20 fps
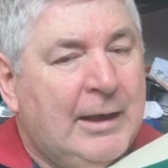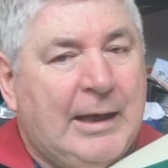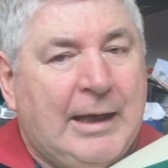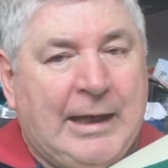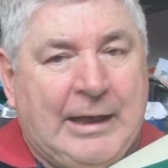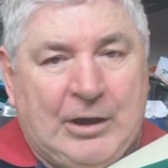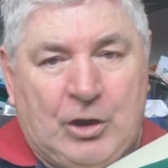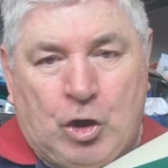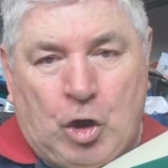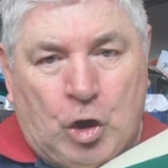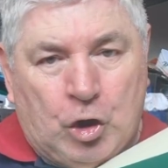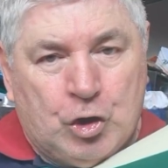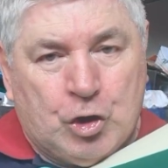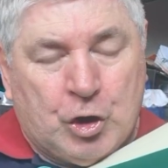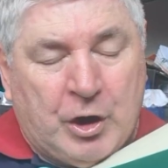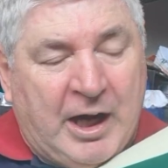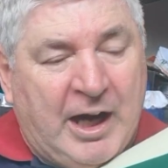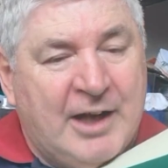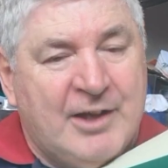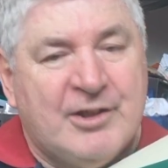In
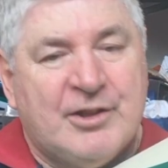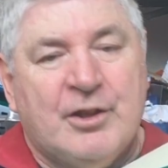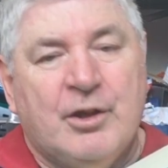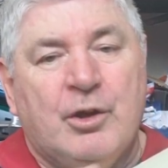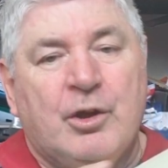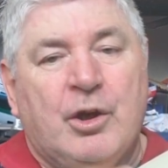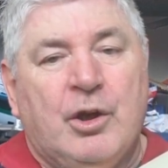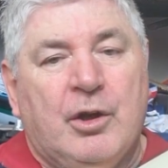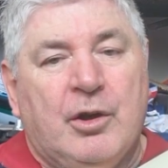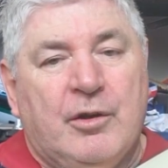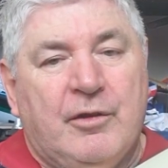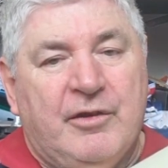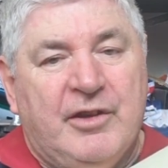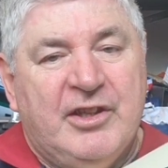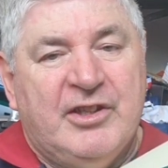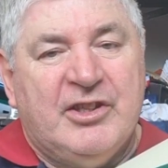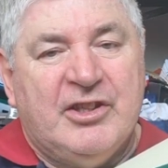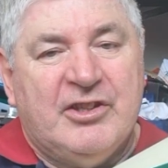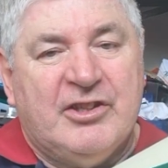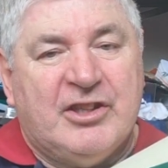contrast,
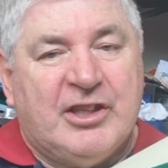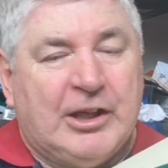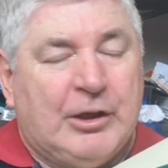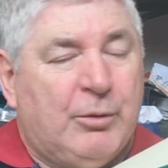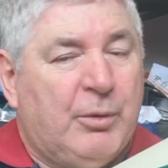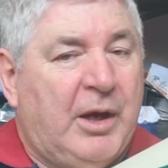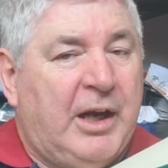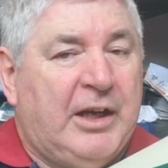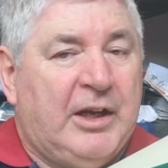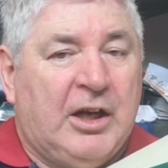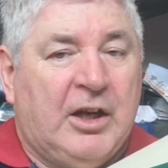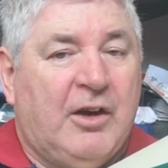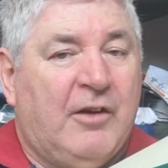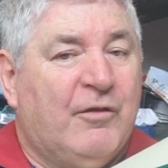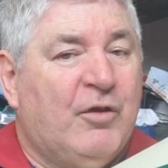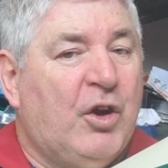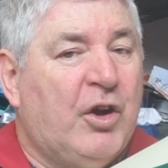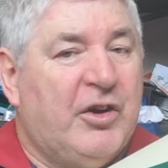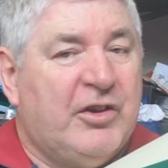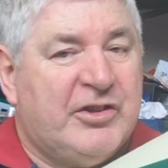this is the green, and
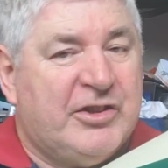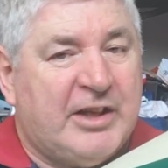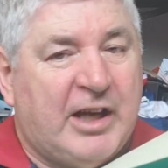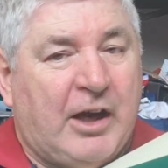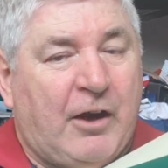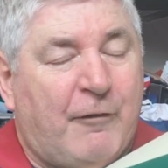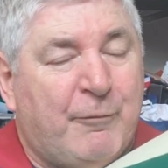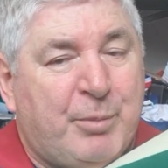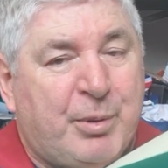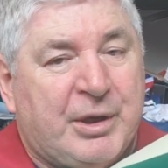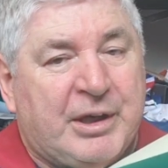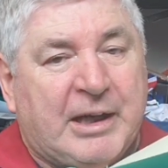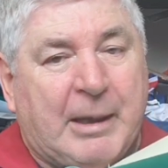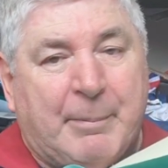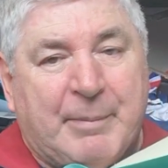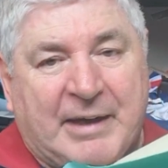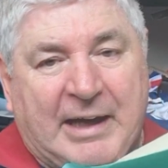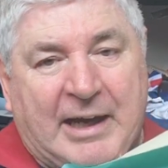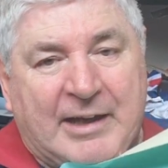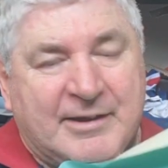I've got to say I've put it
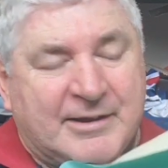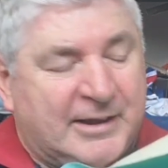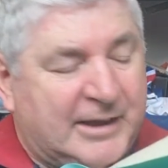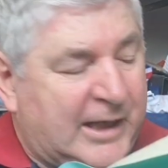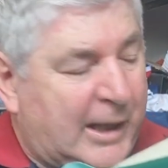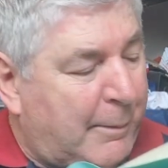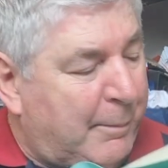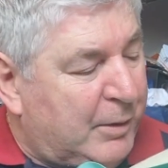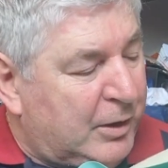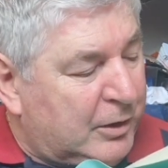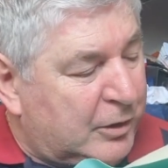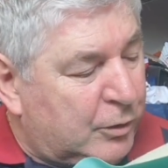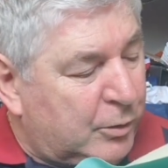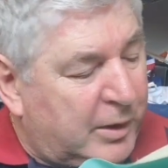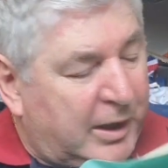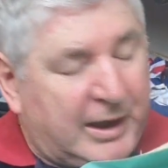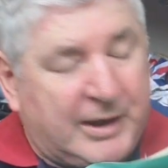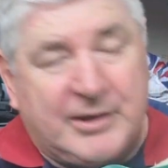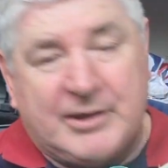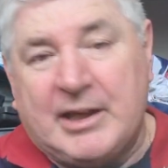up against a couple of
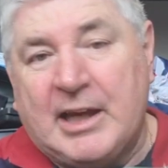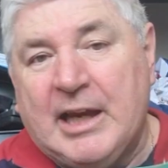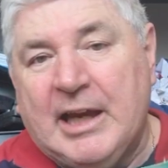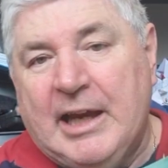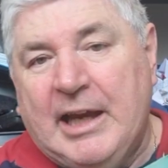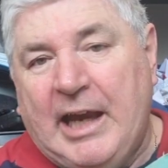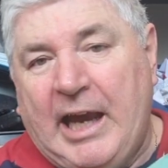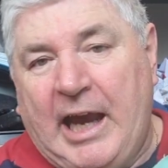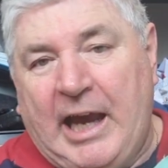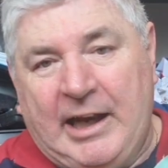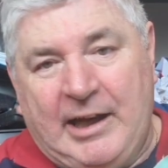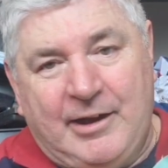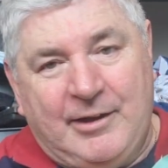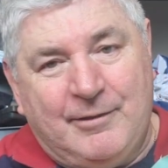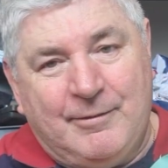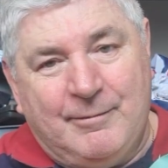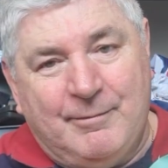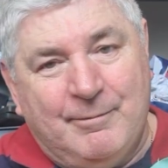greens, and